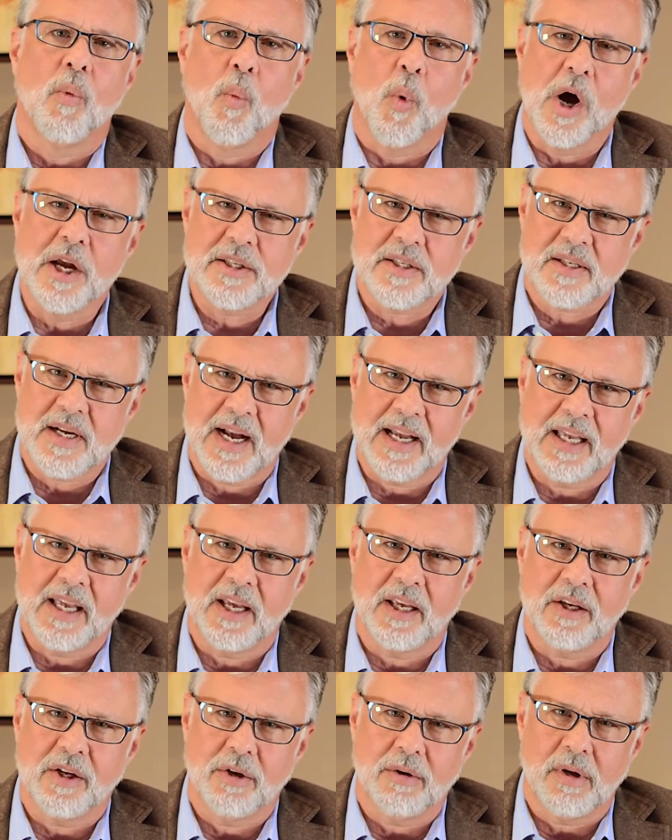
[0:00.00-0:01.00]
Once I
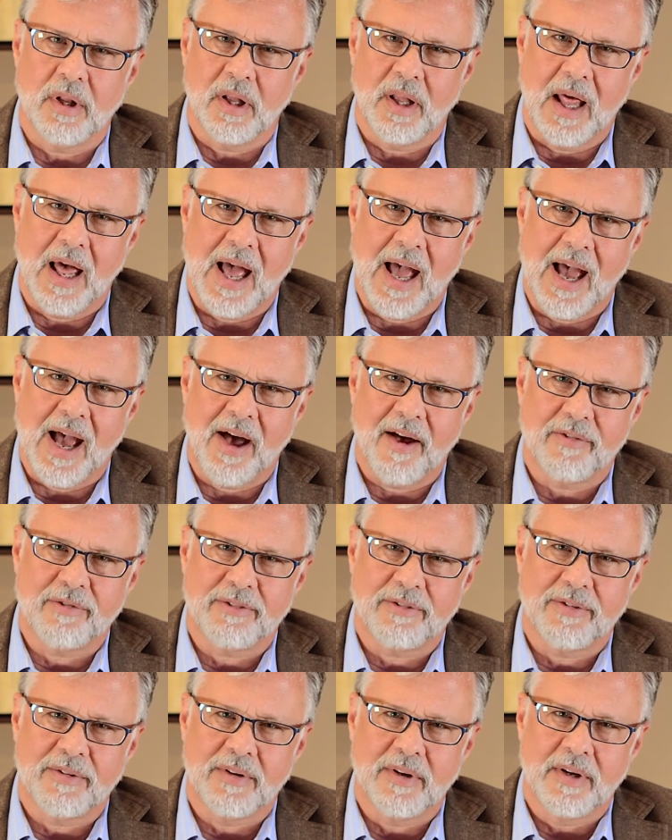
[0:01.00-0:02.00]
get you to
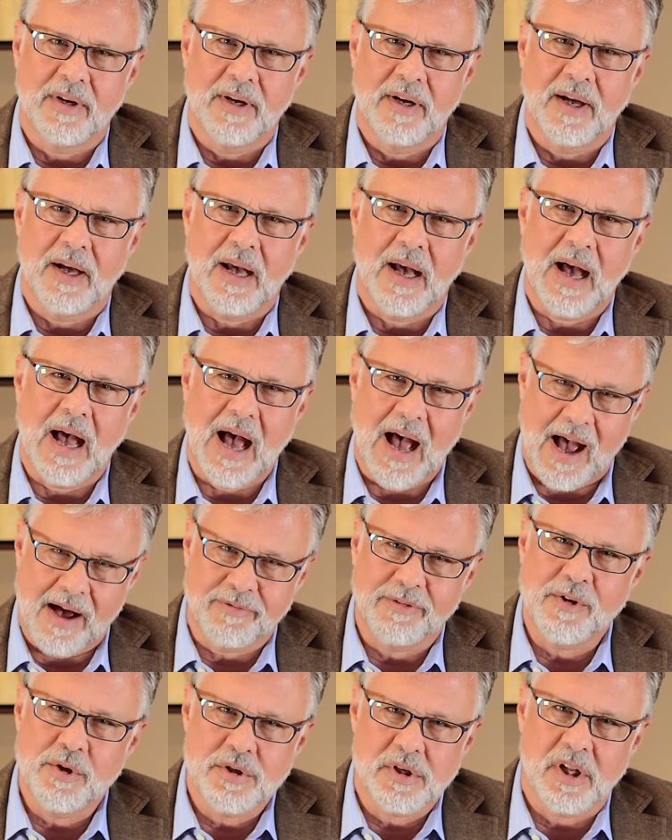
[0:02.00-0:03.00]
laugh,
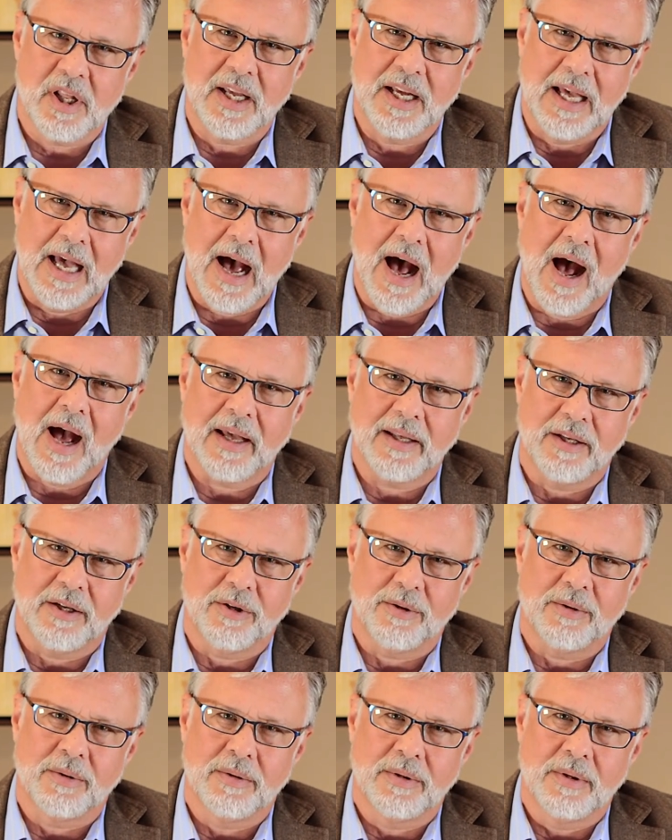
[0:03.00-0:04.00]
I've usually got
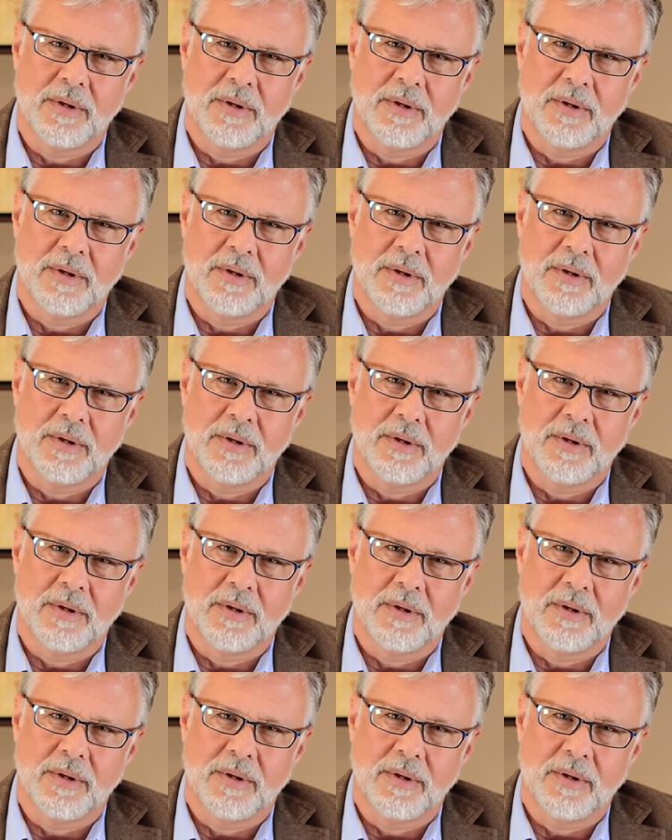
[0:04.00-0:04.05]
you.